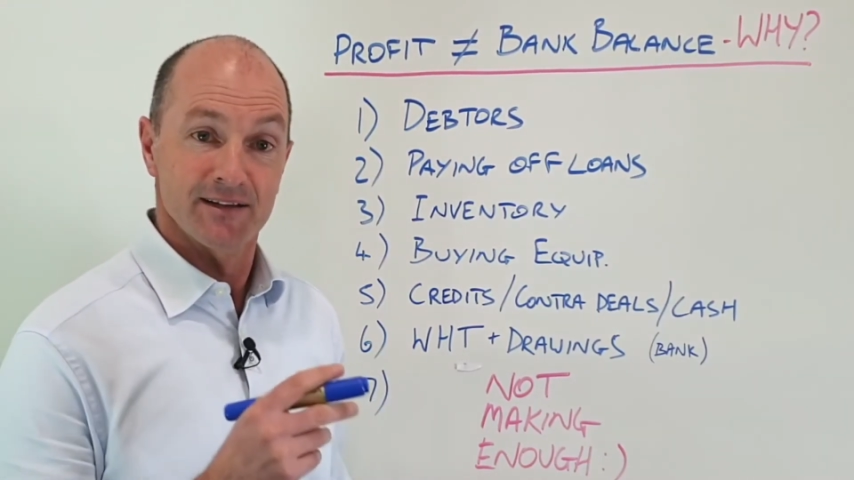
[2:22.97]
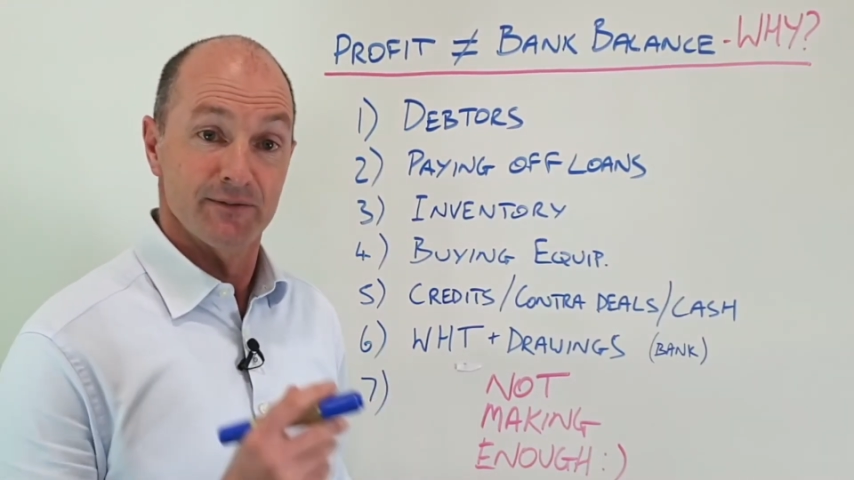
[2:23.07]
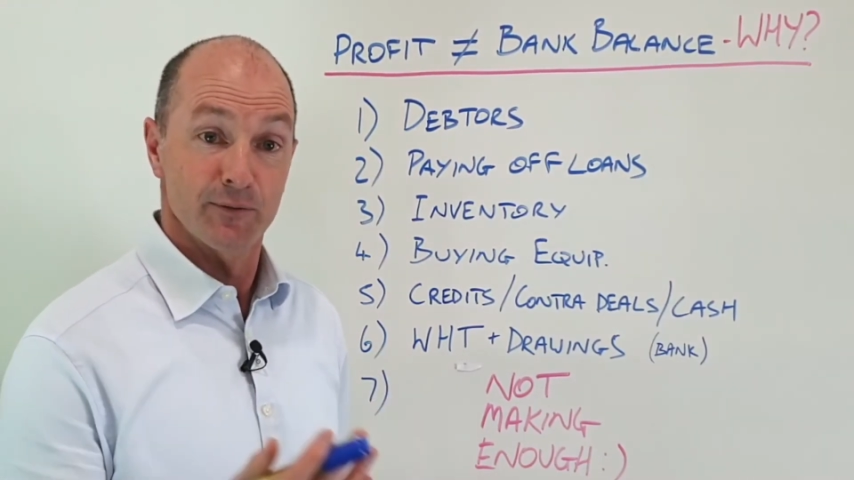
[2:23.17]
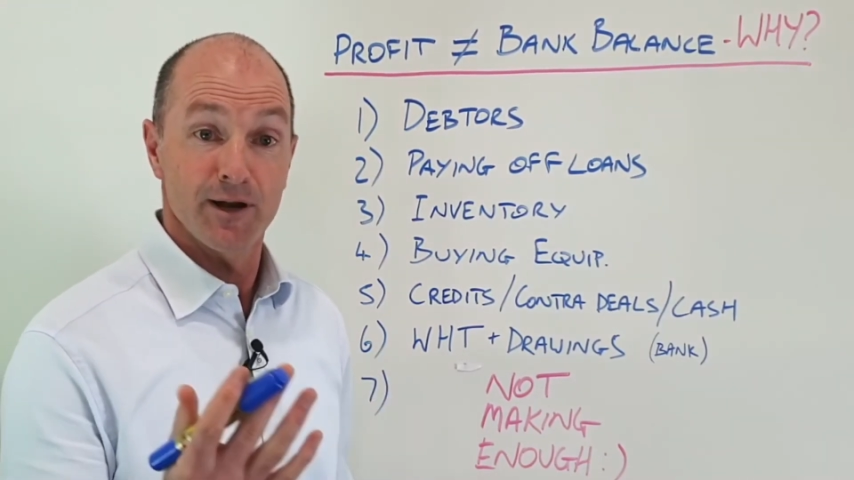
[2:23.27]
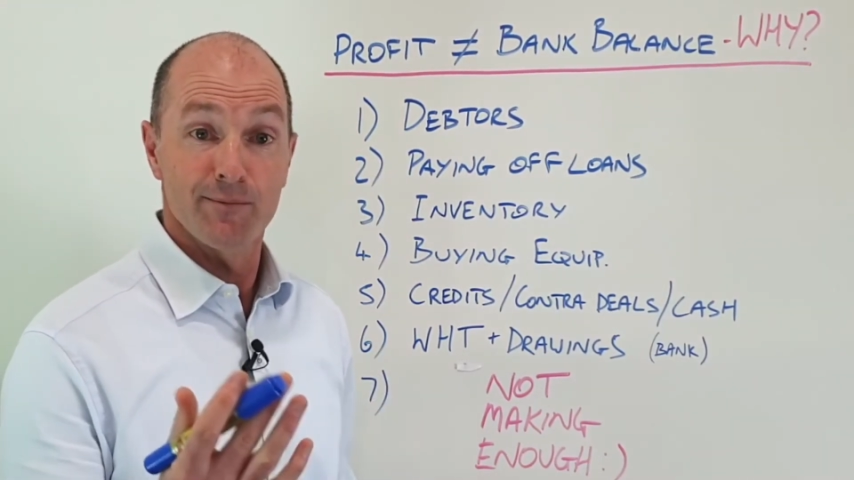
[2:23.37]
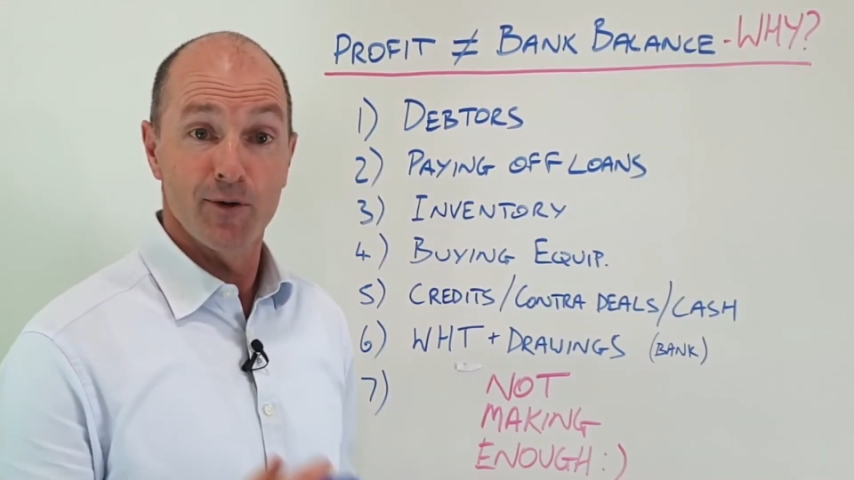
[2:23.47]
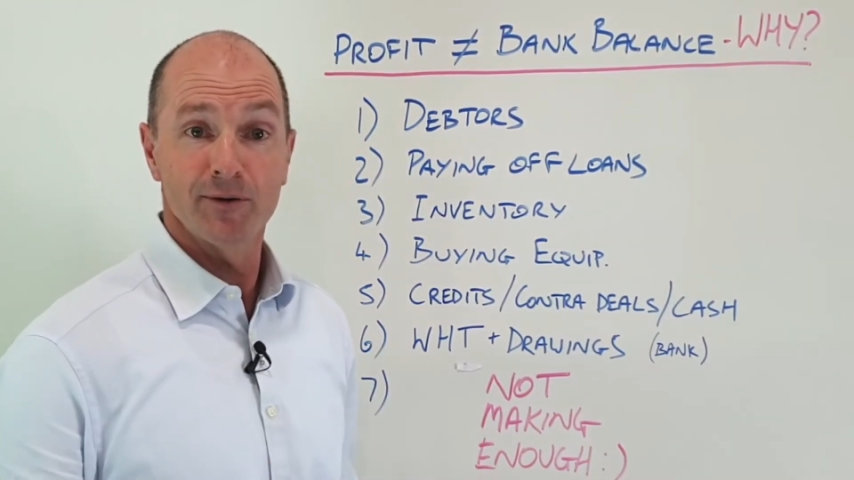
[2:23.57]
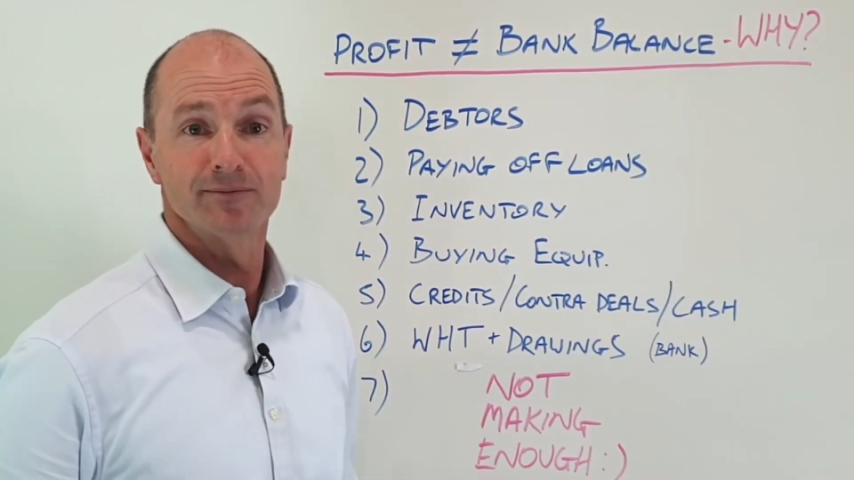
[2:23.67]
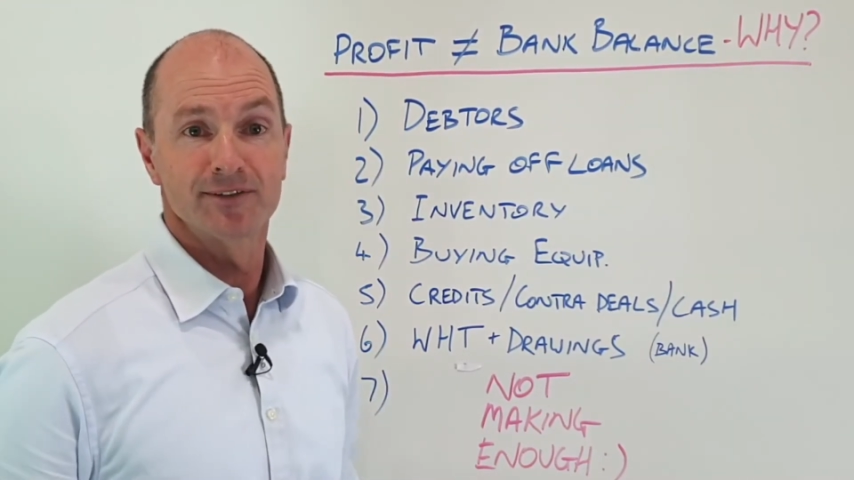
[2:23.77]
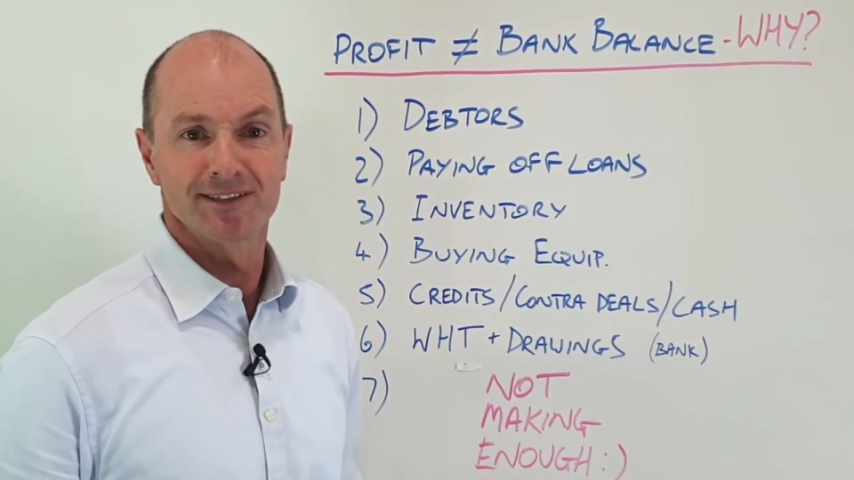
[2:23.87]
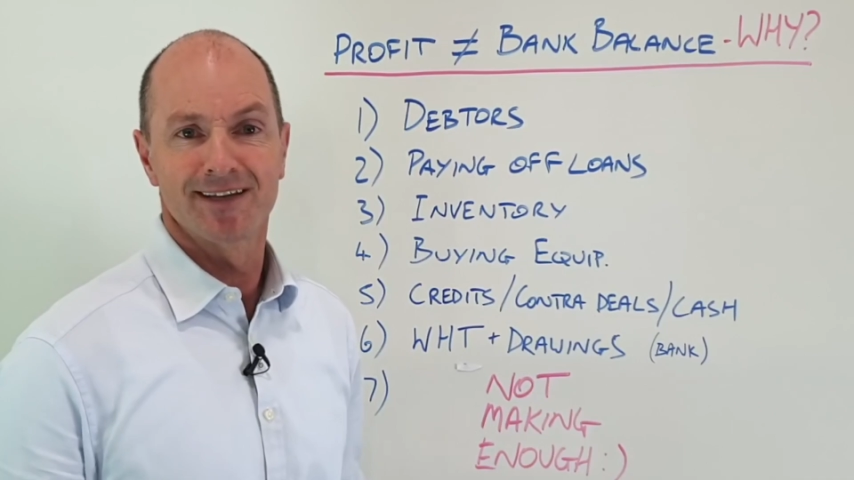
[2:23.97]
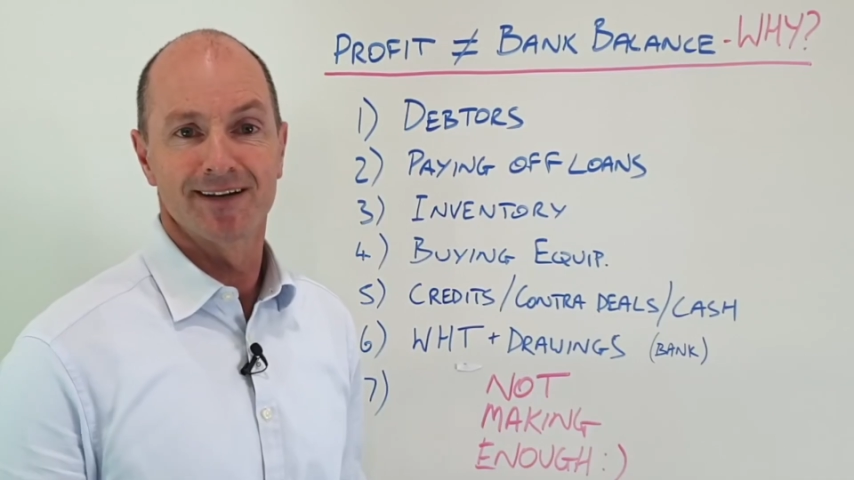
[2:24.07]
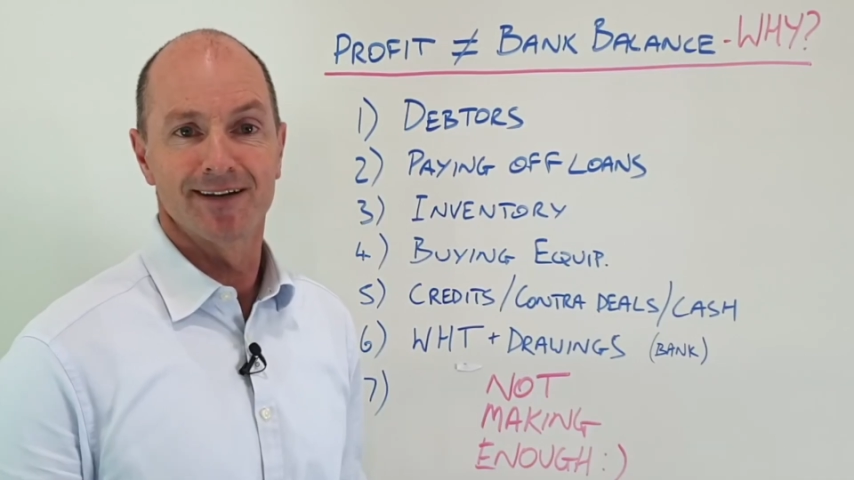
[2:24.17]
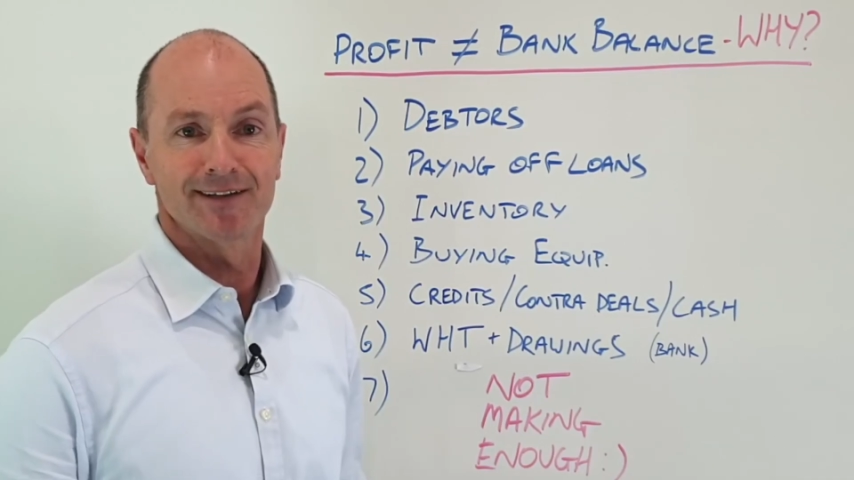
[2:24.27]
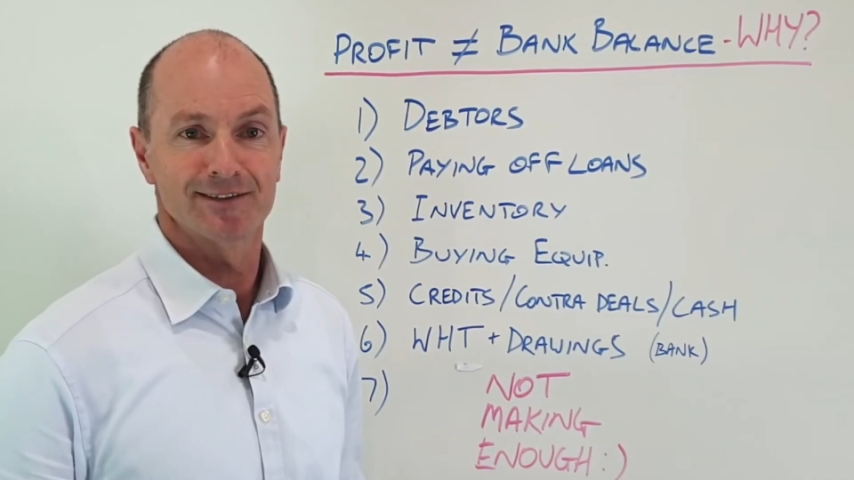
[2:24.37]
If you want to know more? Just get
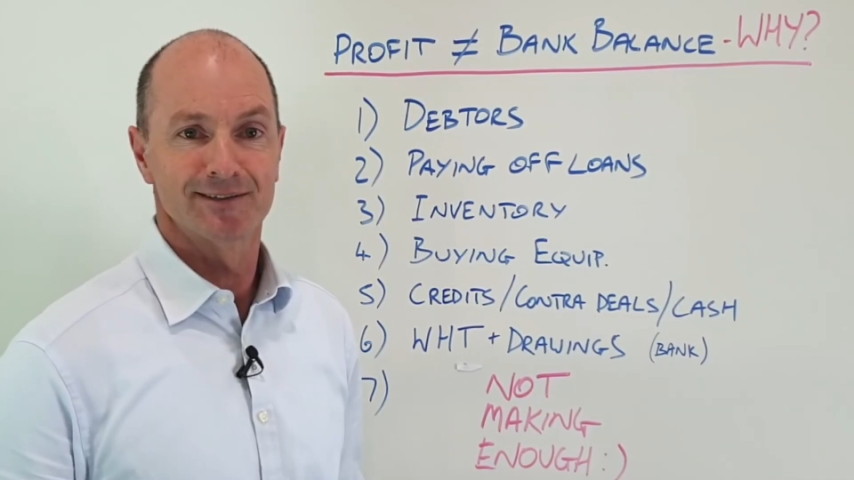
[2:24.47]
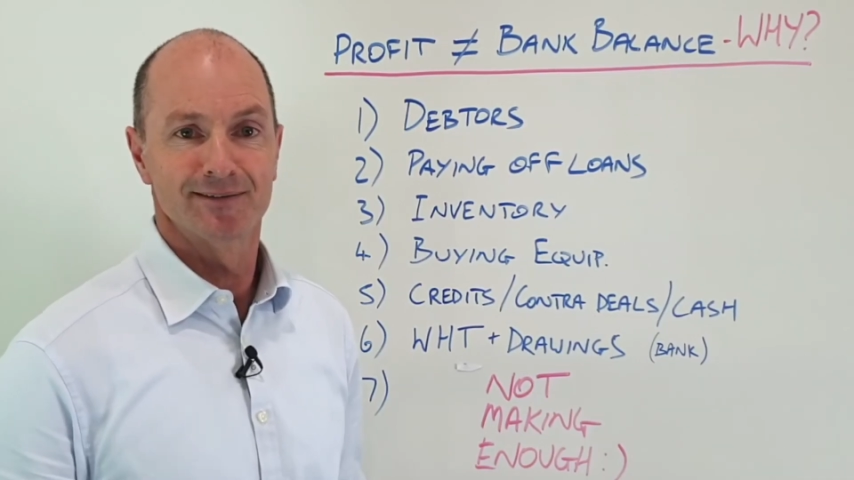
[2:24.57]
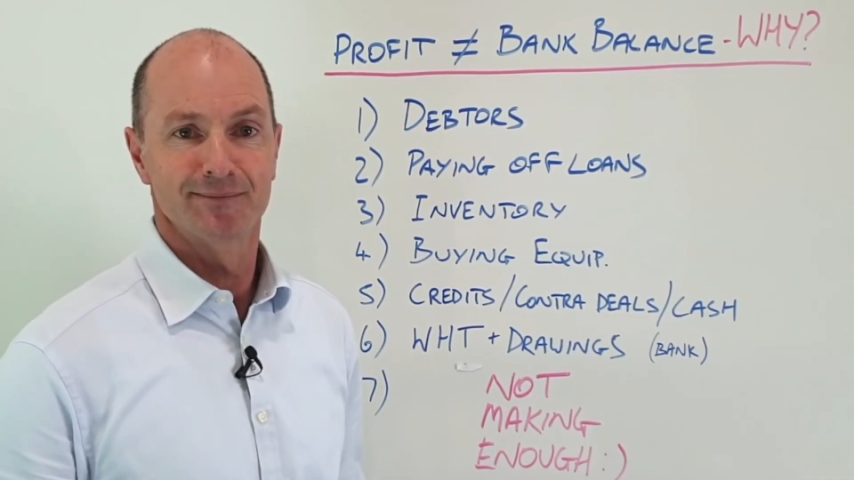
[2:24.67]
in touch.